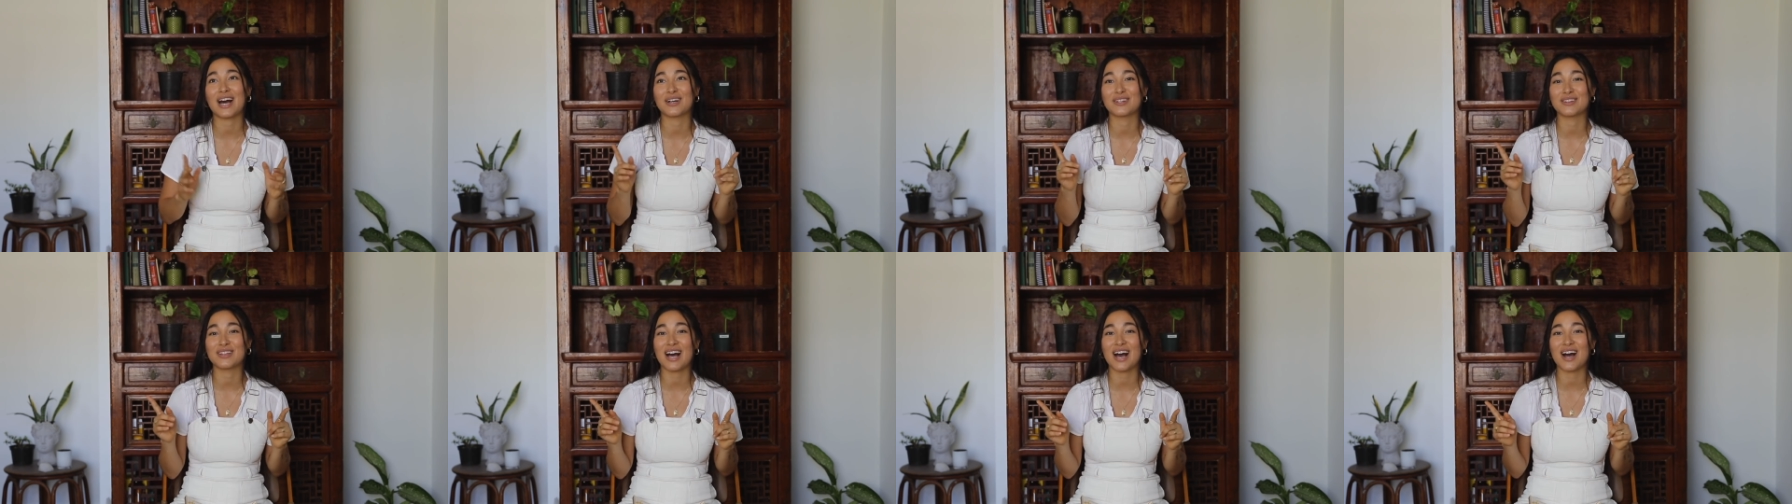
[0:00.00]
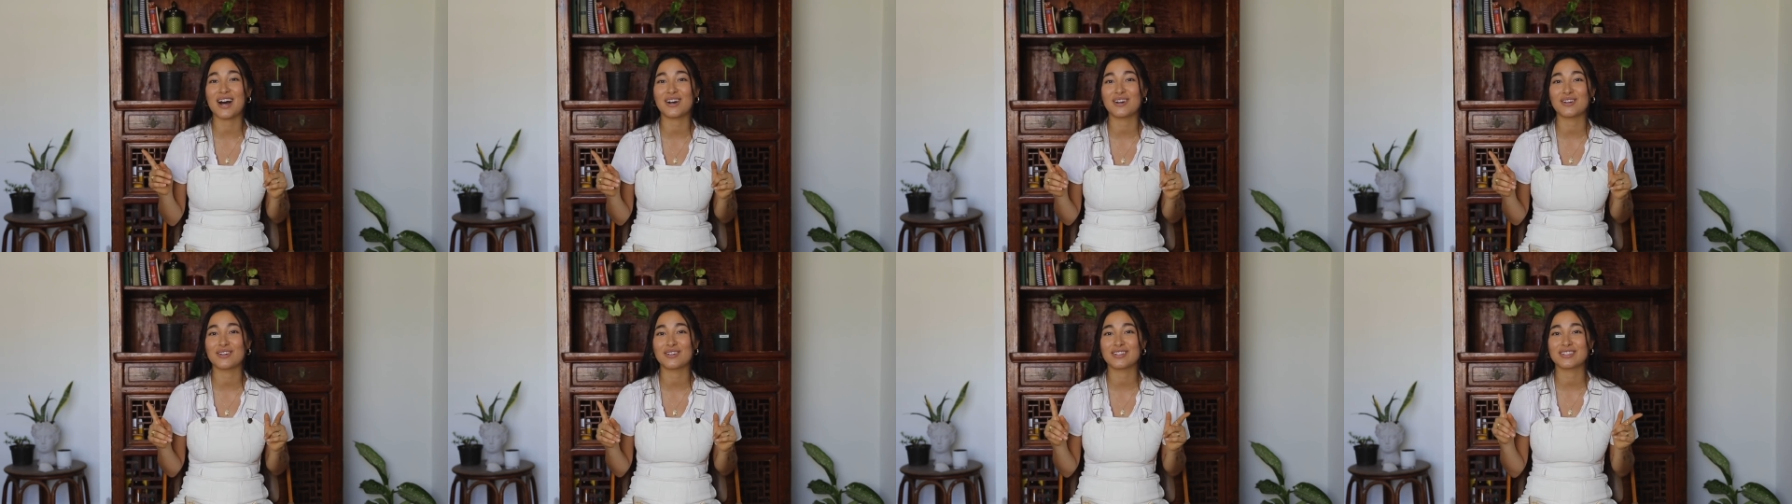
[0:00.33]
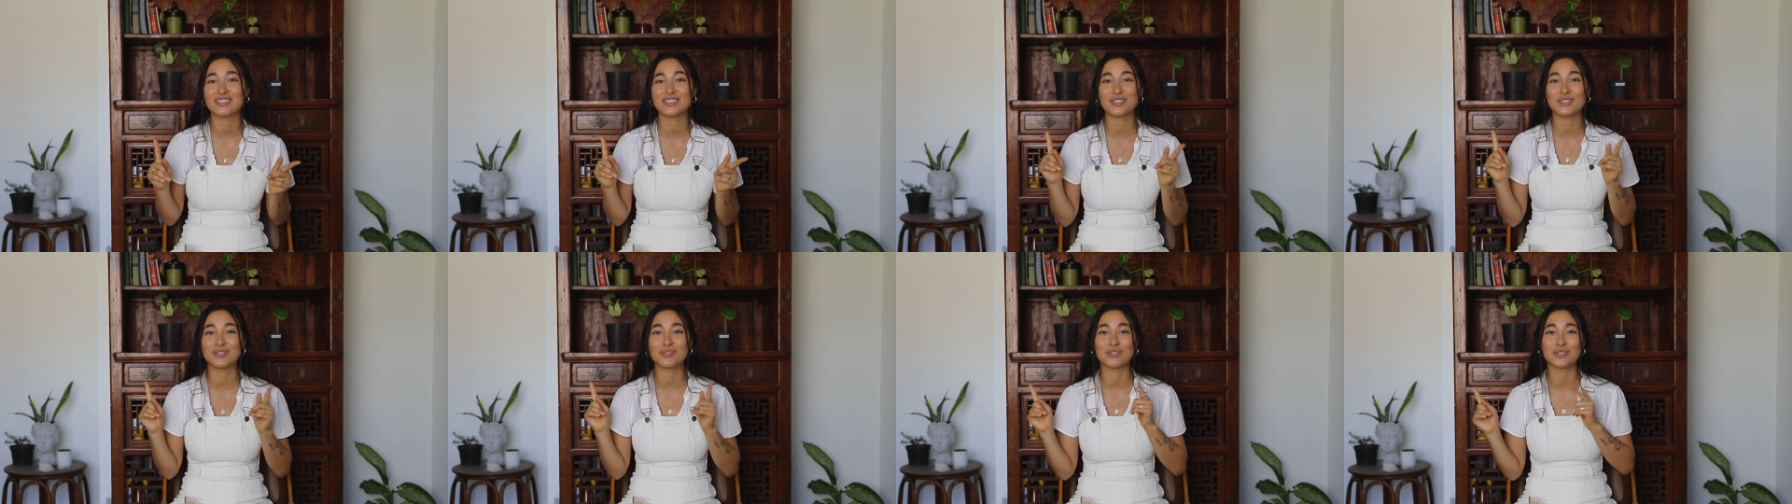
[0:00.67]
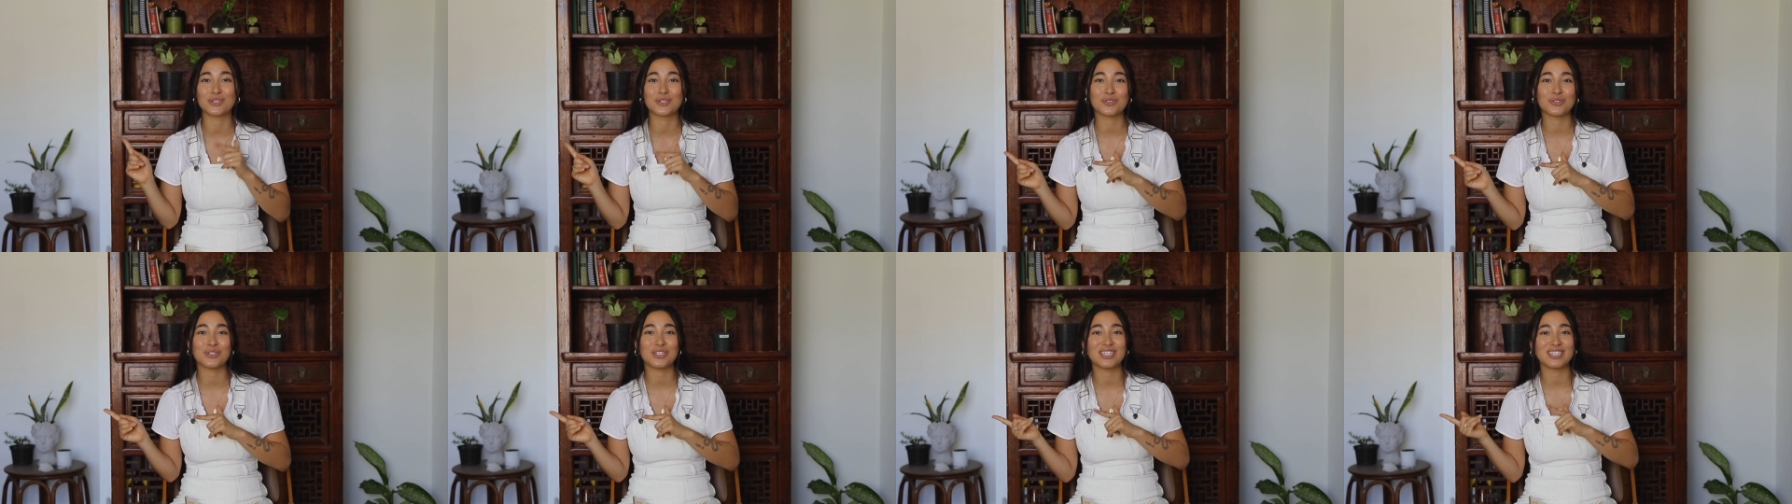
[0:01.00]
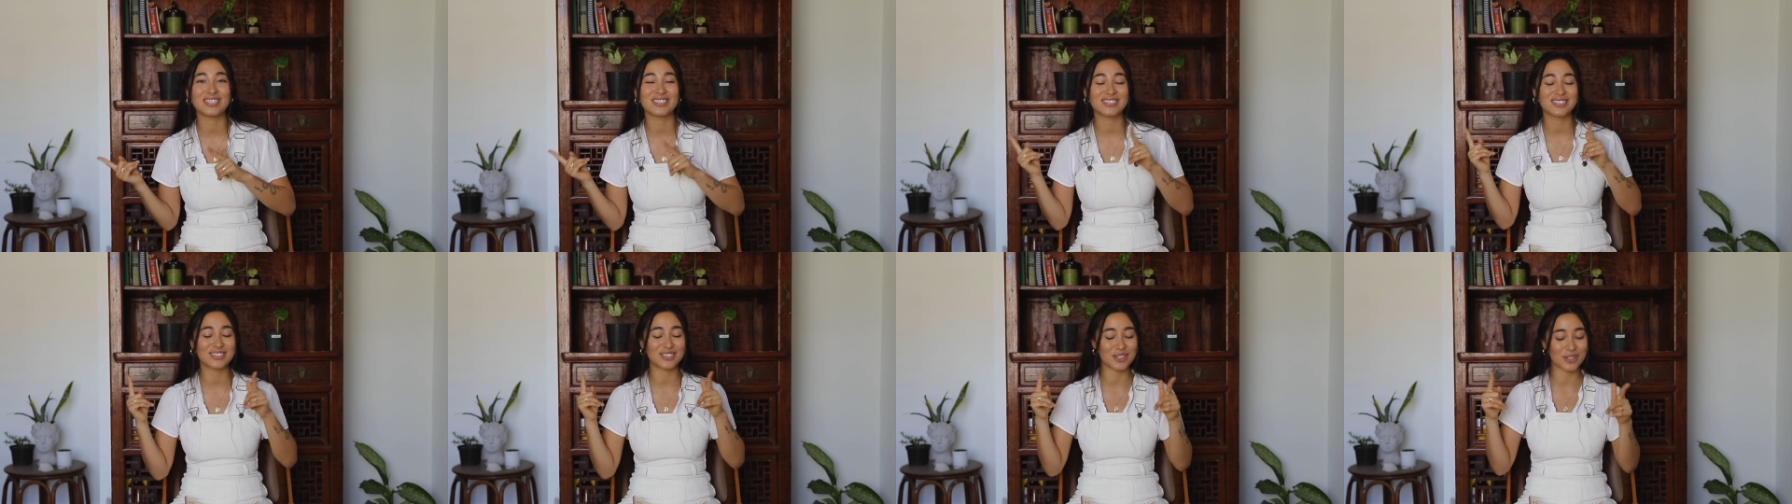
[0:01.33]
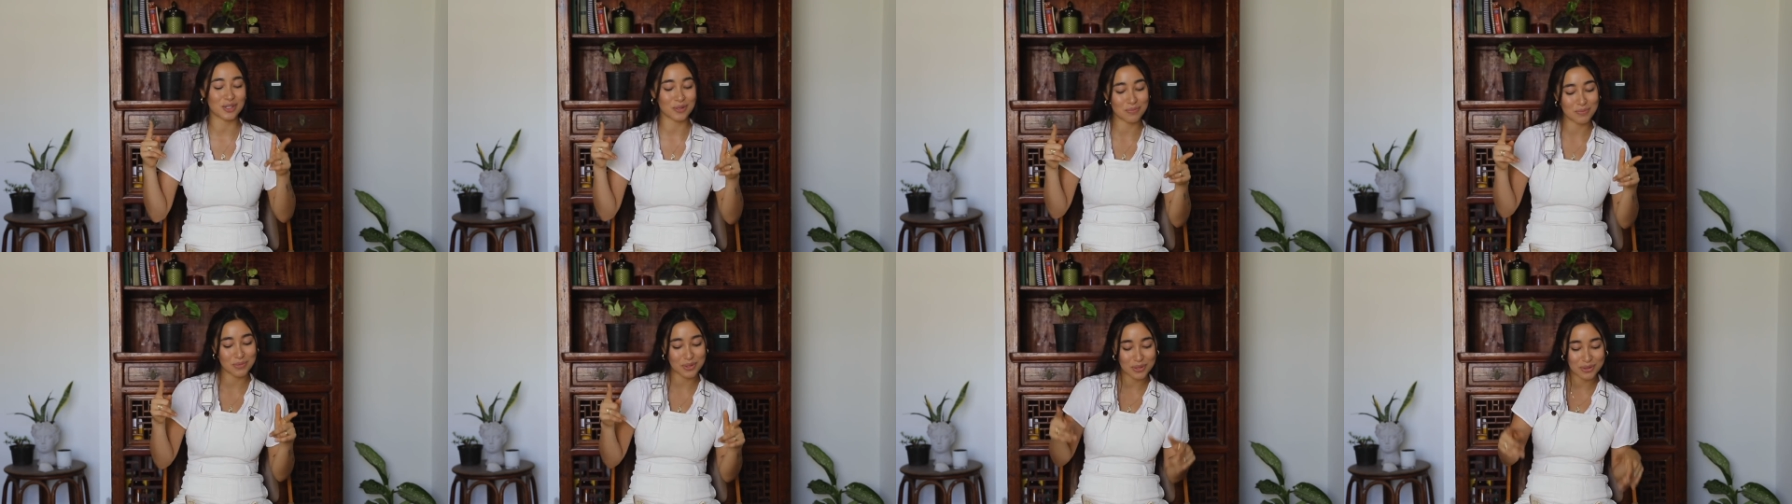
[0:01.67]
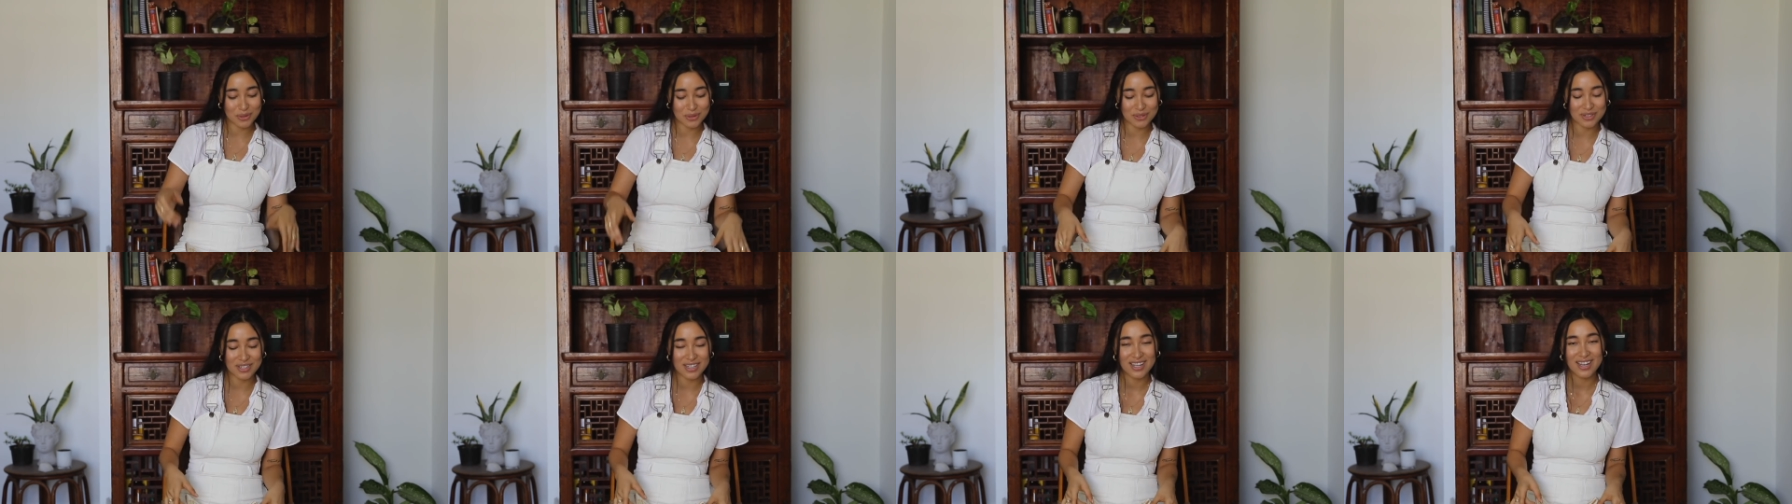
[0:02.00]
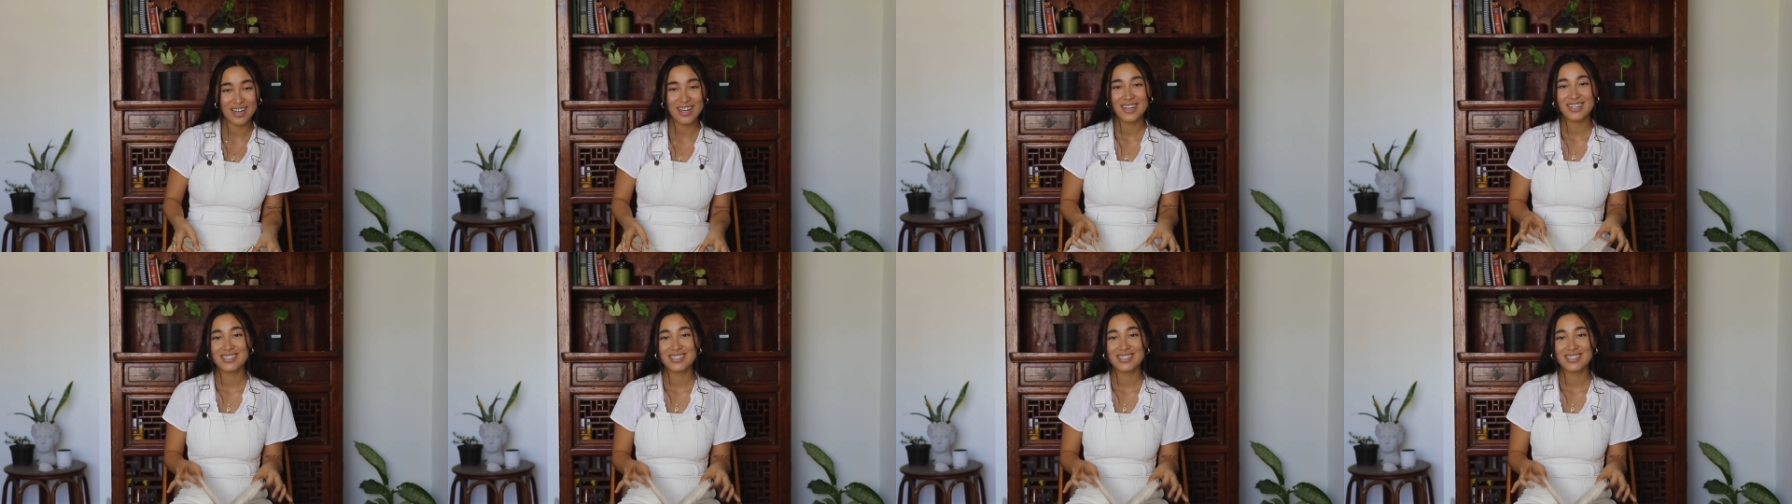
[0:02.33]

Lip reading: out loud to the trees, to the moon,